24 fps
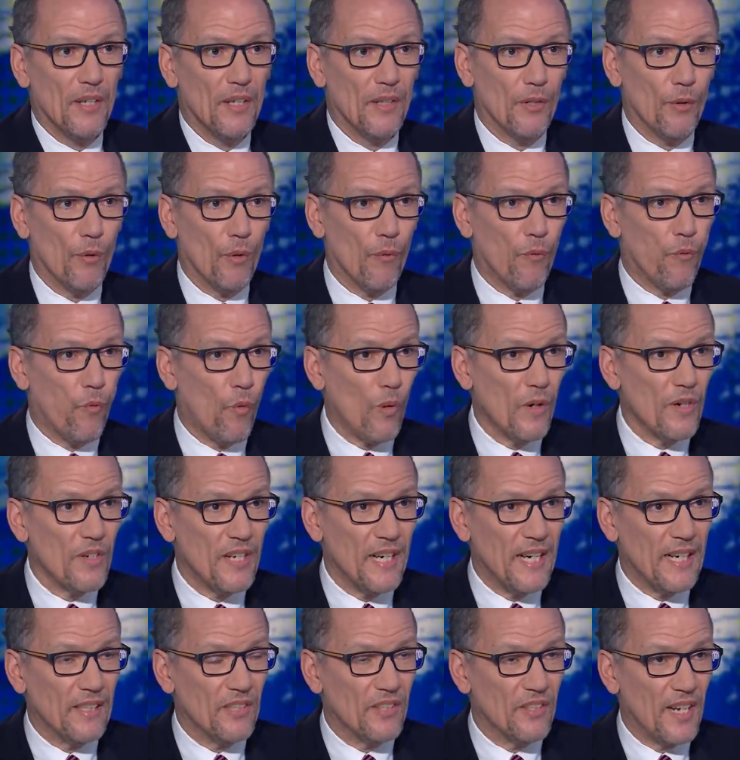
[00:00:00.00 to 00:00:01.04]
There were
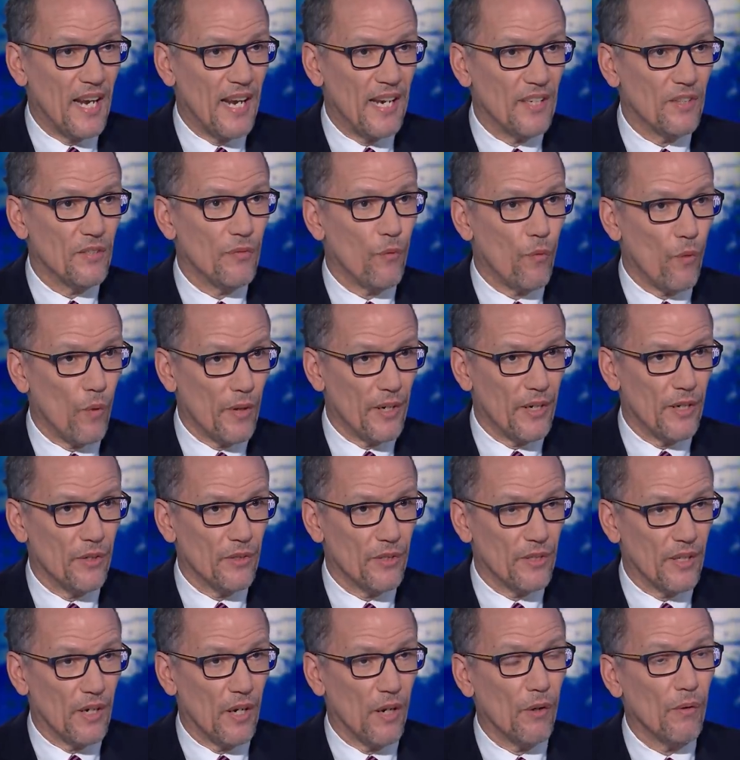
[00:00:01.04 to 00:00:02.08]
14 states four years
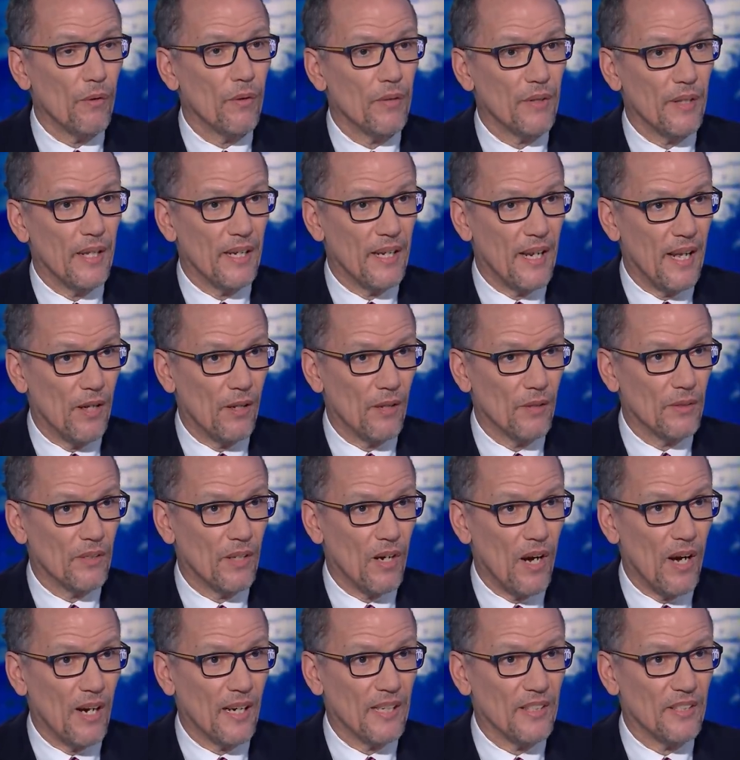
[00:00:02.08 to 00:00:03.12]
ago that held
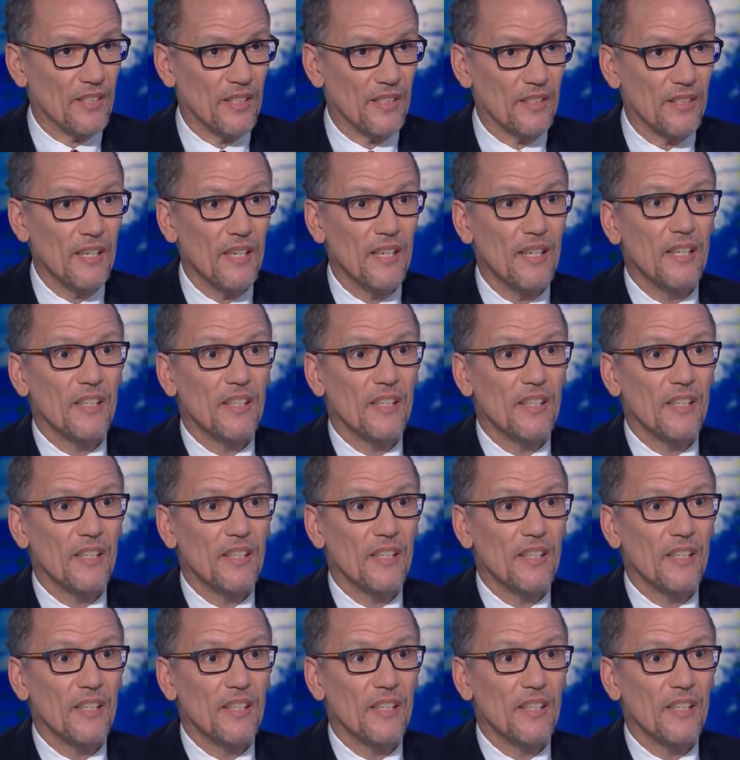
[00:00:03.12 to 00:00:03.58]
caucuses.